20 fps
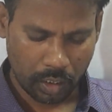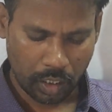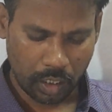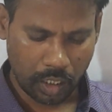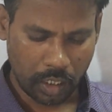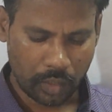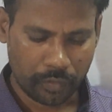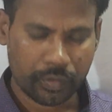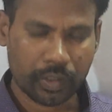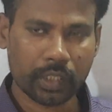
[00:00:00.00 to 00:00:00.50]

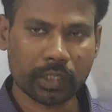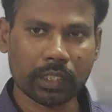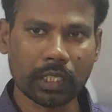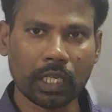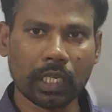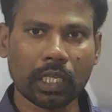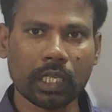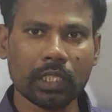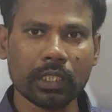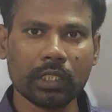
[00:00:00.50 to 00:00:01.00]
After
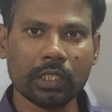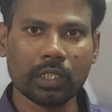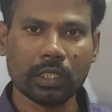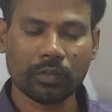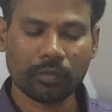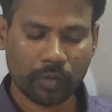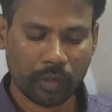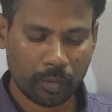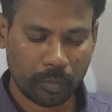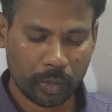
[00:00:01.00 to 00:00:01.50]
circles we
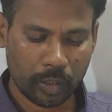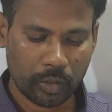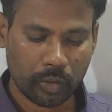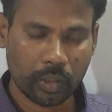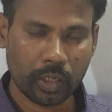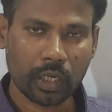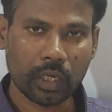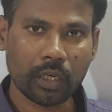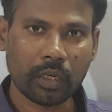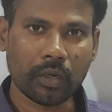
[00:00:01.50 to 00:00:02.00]
will be
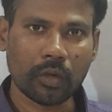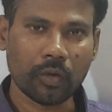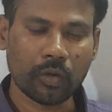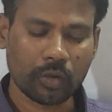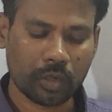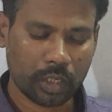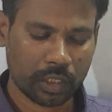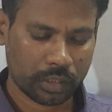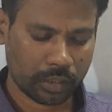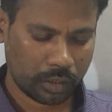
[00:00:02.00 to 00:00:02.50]
doing
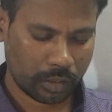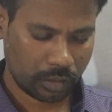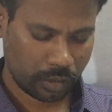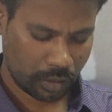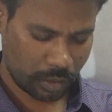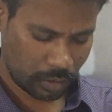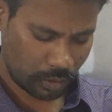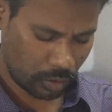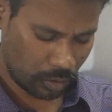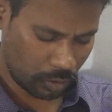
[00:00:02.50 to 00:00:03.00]
locus,
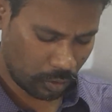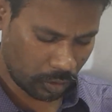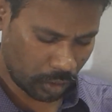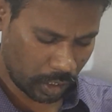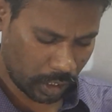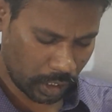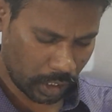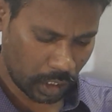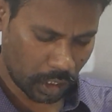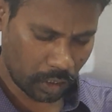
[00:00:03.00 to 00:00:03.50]

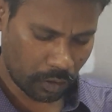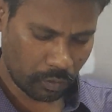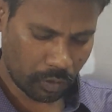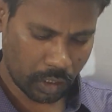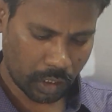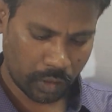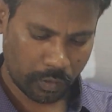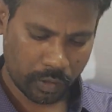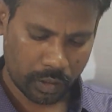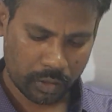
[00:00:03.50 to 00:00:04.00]
loci or
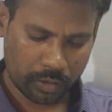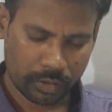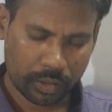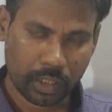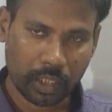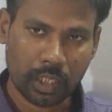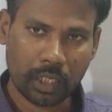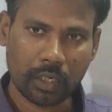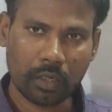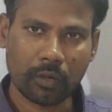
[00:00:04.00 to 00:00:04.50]
whatever you
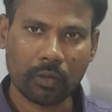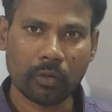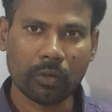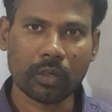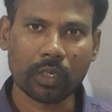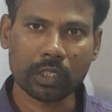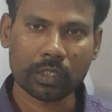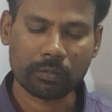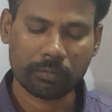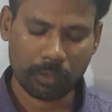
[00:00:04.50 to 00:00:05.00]
say.
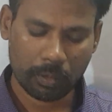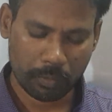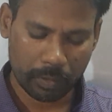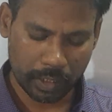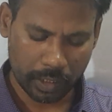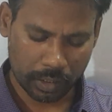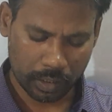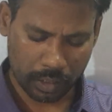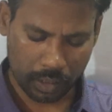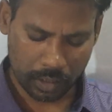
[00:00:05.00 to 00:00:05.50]
Locus we will be
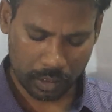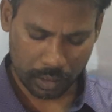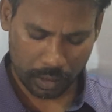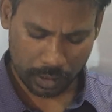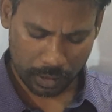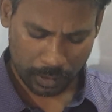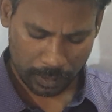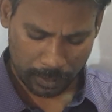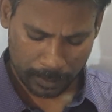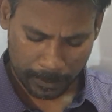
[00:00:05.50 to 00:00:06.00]

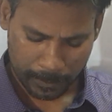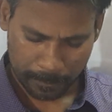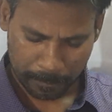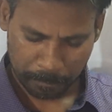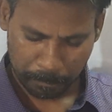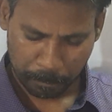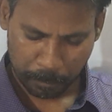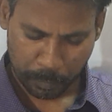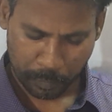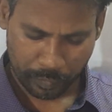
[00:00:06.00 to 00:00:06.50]
discussing.
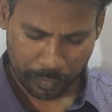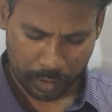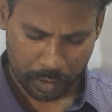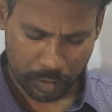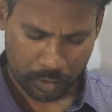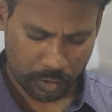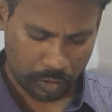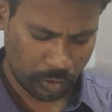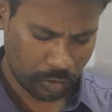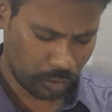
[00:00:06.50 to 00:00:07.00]

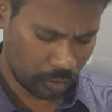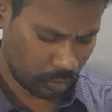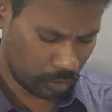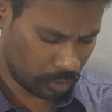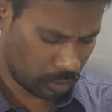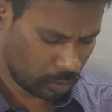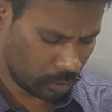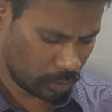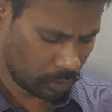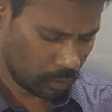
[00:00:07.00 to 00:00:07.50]

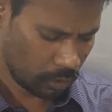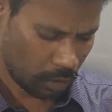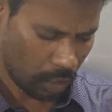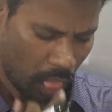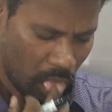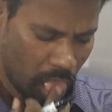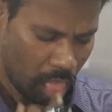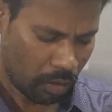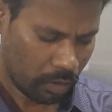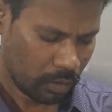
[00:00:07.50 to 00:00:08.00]
So
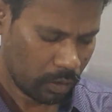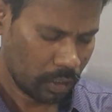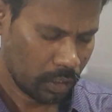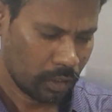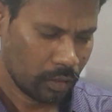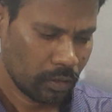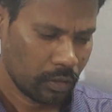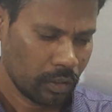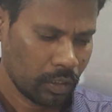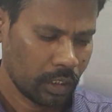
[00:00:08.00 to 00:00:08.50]

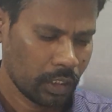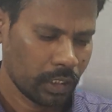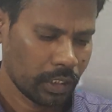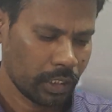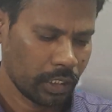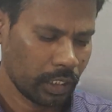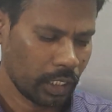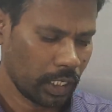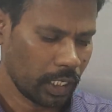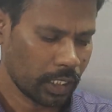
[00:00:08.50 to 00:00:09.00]

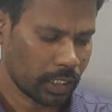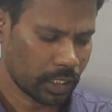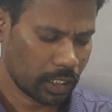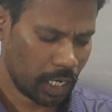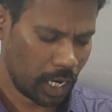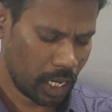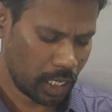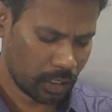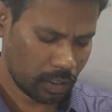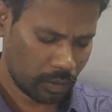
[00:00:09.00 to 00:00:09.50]
in the next
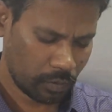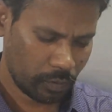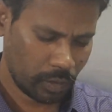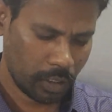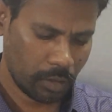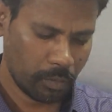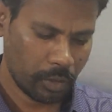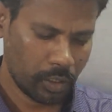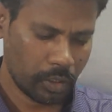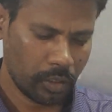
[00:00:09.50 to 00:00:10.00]
class
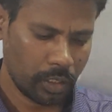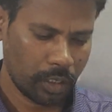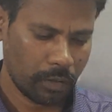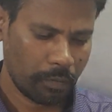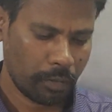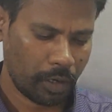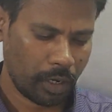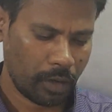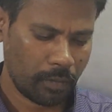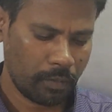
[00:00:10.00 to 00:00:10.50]
we will be doing
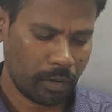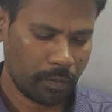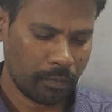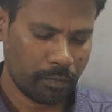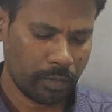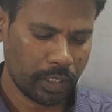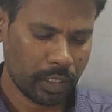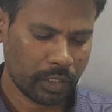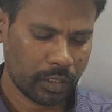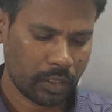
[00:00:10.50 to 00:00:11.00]
problem
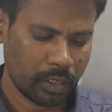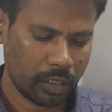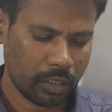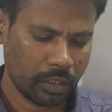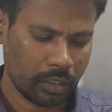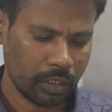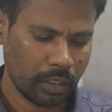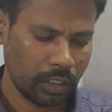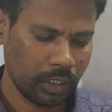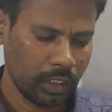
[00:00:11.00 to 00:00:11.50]
based
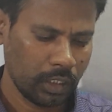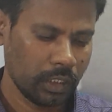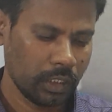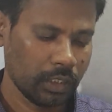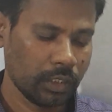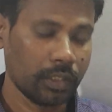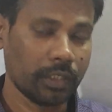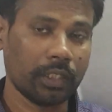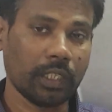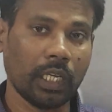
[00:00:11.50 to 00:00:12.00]
on
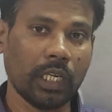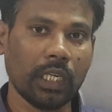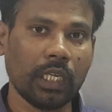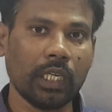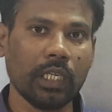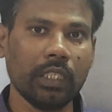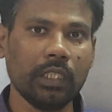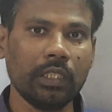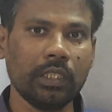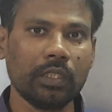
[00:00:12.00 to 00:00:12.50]

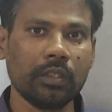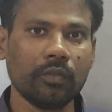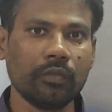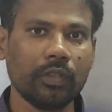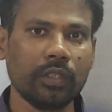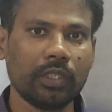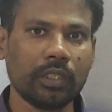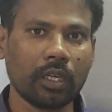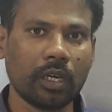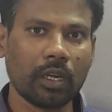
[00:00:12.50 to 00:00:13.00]
circles
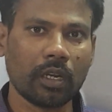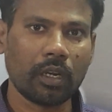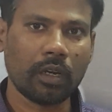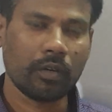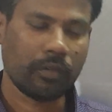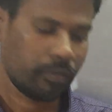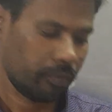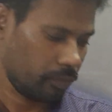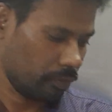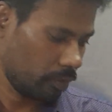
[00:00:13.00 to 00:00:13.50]
which are
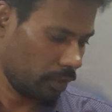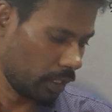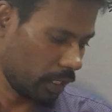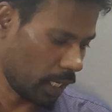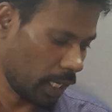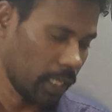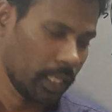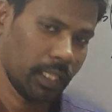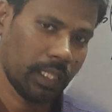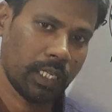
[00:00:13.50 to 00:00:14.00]
of
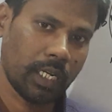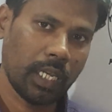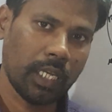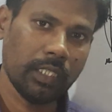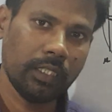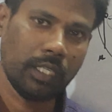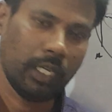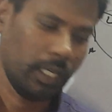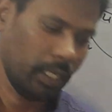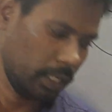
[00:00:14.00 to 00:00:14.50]
9th
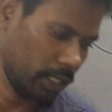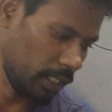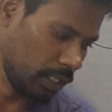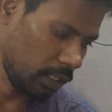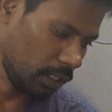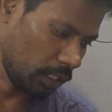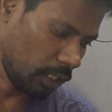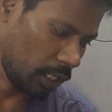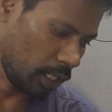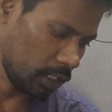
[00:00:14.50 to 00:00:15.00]
class and
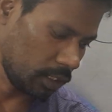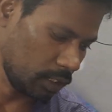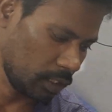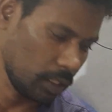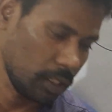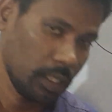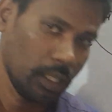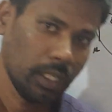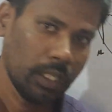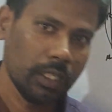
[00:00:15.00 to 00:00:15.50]
10th class,
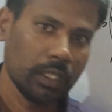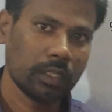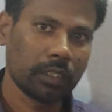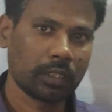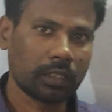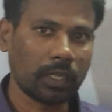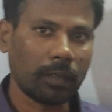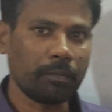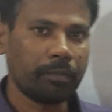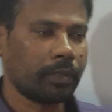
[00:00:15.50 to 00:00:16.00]

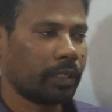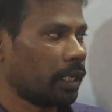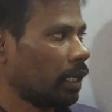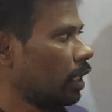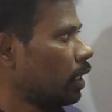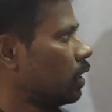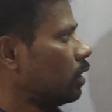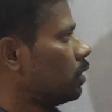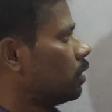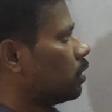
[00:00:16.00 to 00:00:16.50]

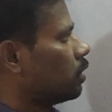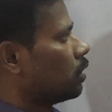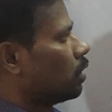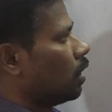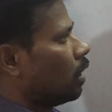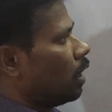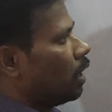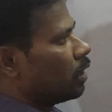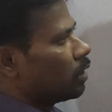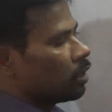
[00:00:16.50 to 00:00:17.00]
subtends
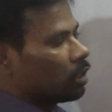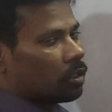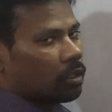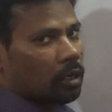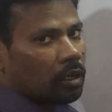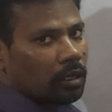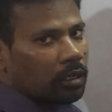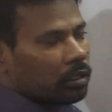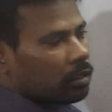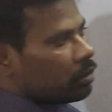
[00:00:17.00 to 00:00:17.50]
and that
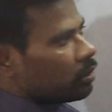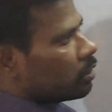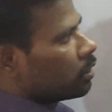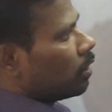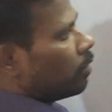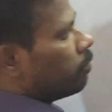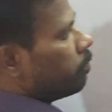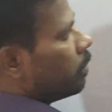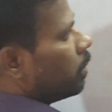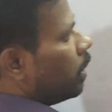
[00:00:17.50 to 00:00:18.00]
all.
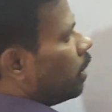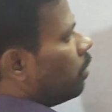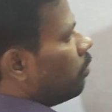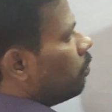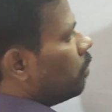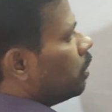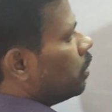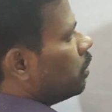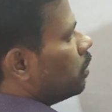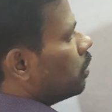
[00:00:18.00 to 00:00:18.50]
Subtend
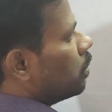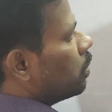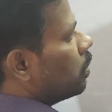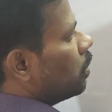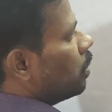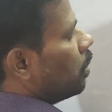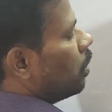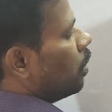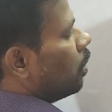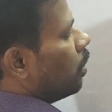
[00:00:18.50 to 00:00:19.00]
means,
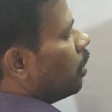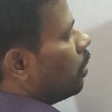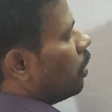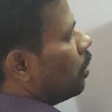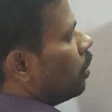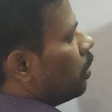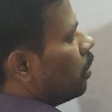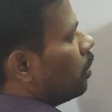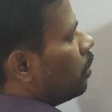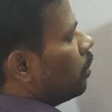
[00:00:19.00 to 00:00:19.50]

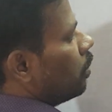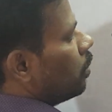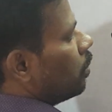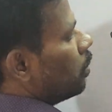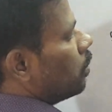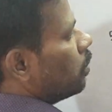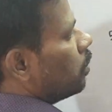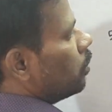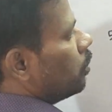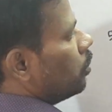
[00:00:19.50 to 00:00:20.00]

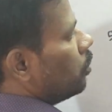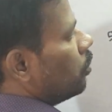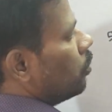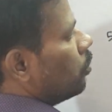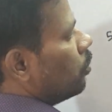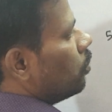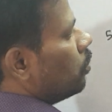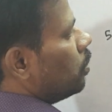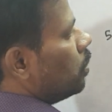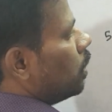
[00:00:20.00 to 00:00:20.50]

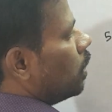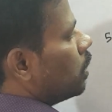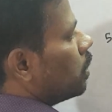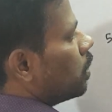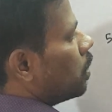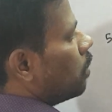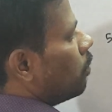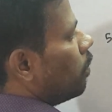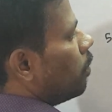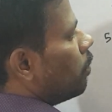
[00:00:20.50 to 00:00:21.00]
you
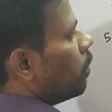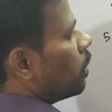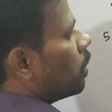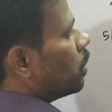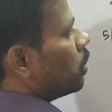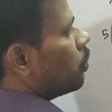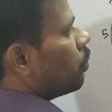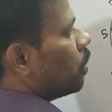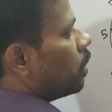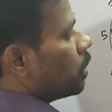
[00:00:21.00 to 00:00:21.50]
just remember
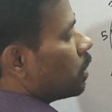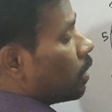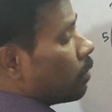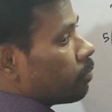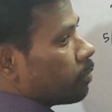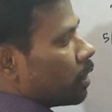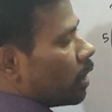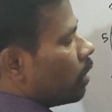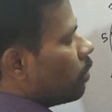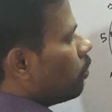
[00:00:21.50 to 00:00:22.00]
this one,
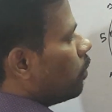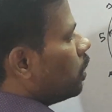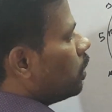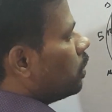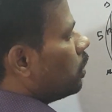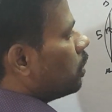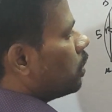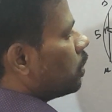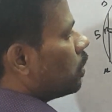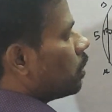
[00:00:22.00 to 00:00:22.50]
subtend
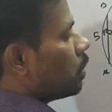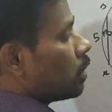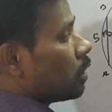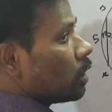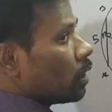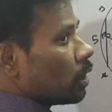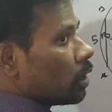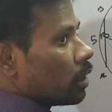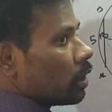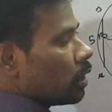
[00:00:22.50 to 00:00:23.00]
means
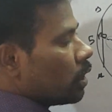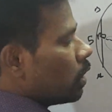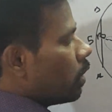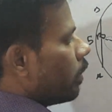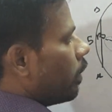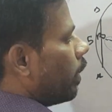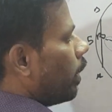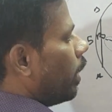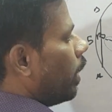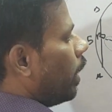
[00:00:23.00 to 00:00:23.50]

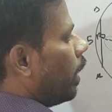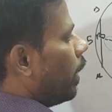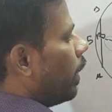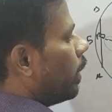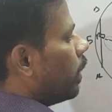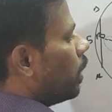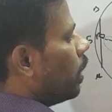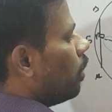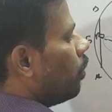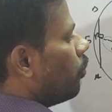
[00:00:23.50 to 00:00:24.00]

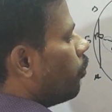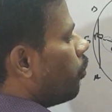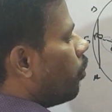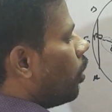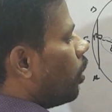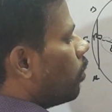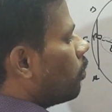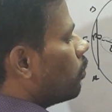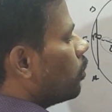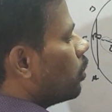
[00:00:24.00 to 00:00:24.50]
angle
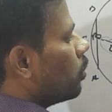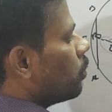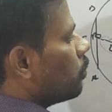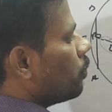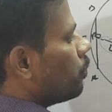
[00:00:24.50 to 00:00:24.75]
formed.